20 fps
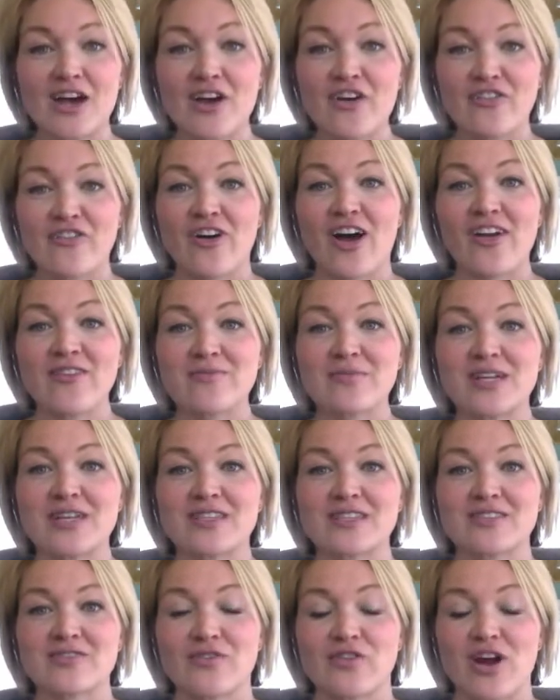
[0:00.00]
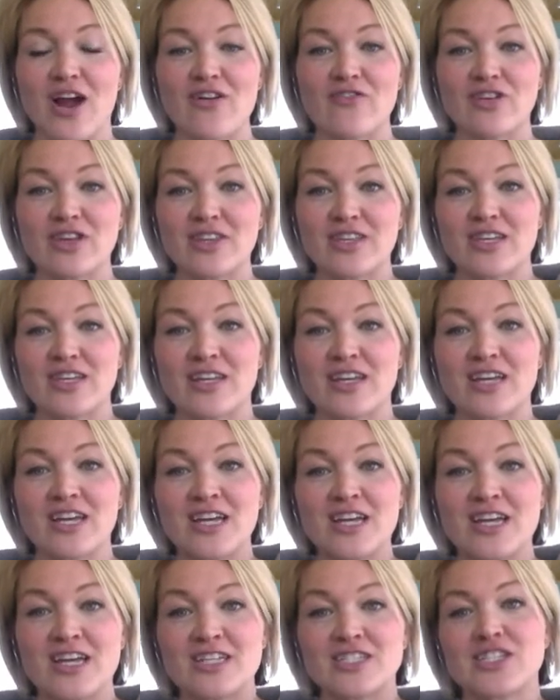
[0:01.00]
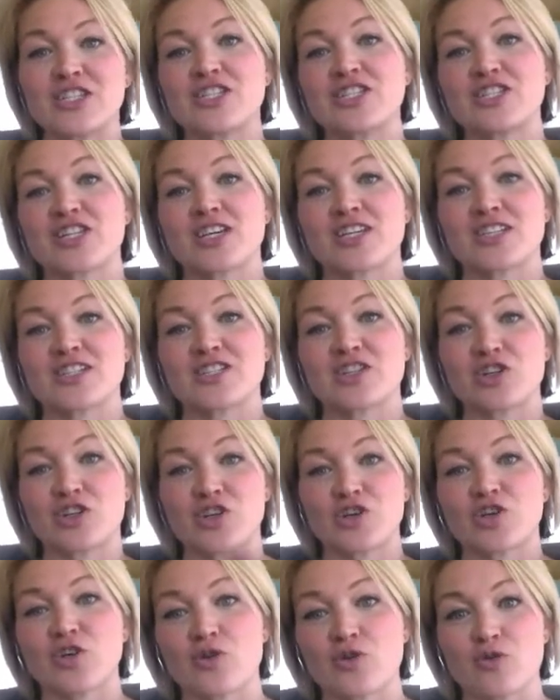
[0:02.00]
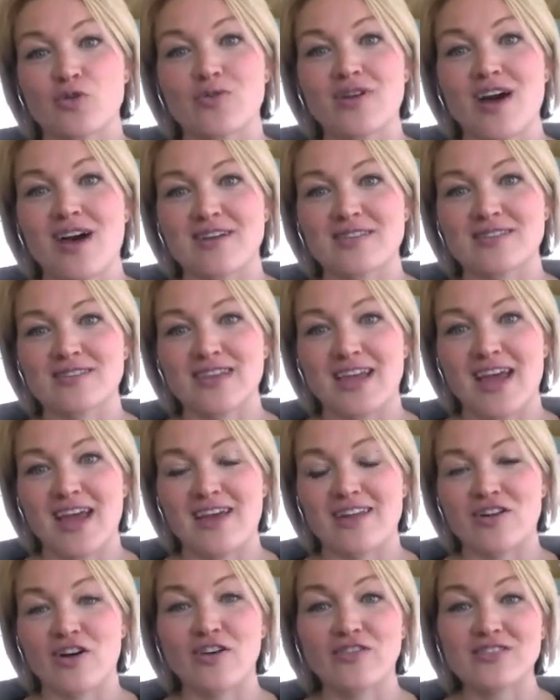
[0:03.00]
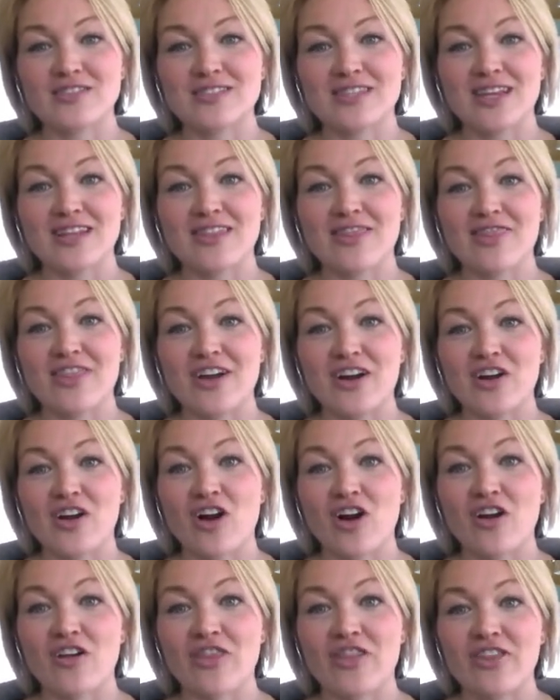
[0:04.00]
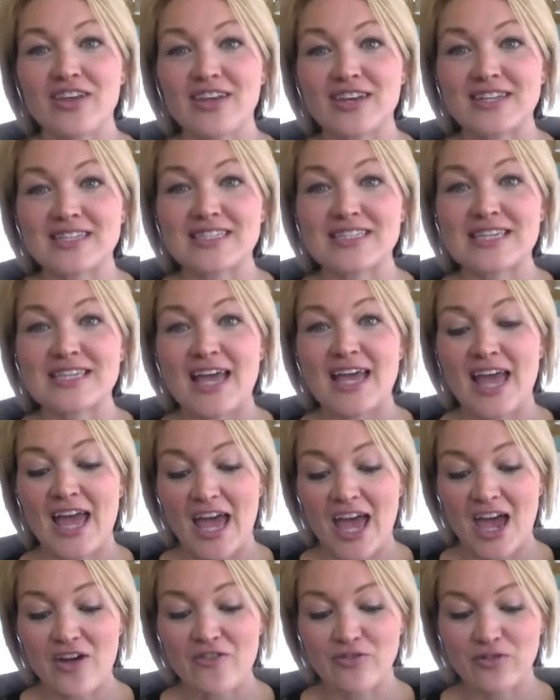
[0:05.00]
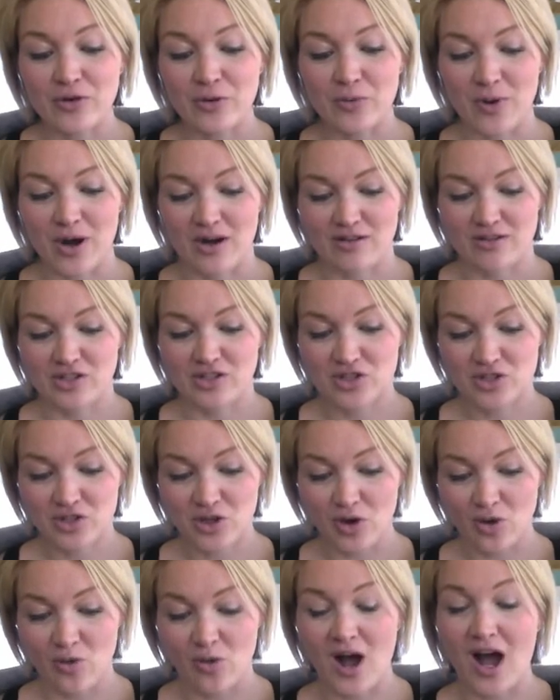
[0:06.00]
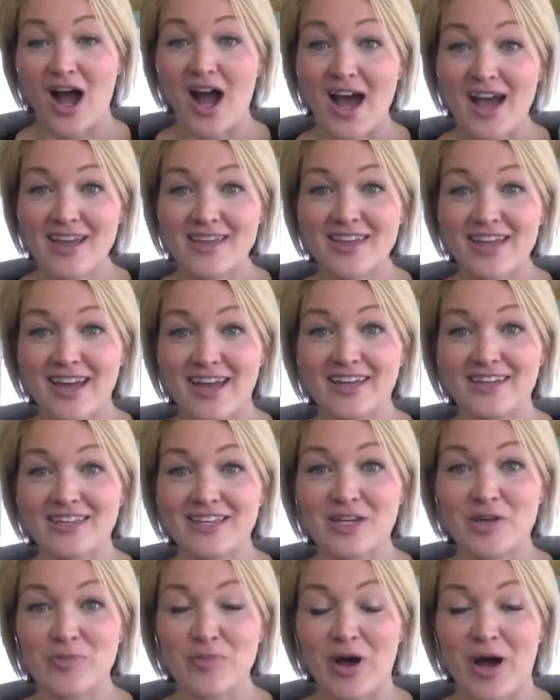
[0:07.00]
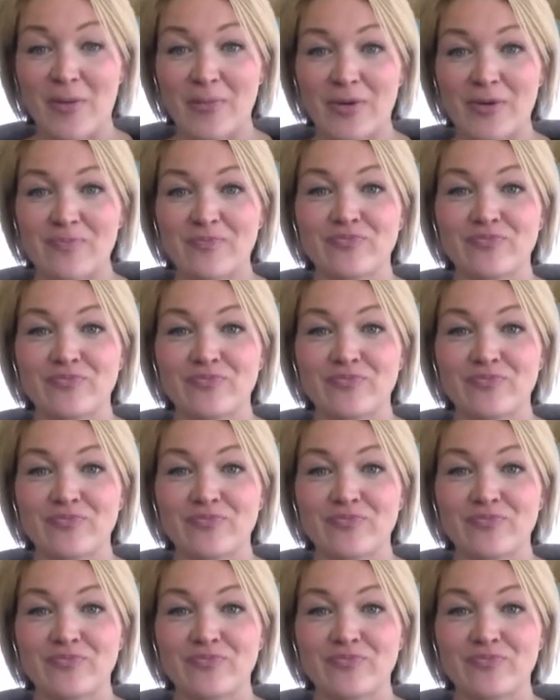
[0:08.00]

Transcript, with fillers: five minutes for everything to just go nuts. And all of a sudden, there are things everywhere. So I can't keep up.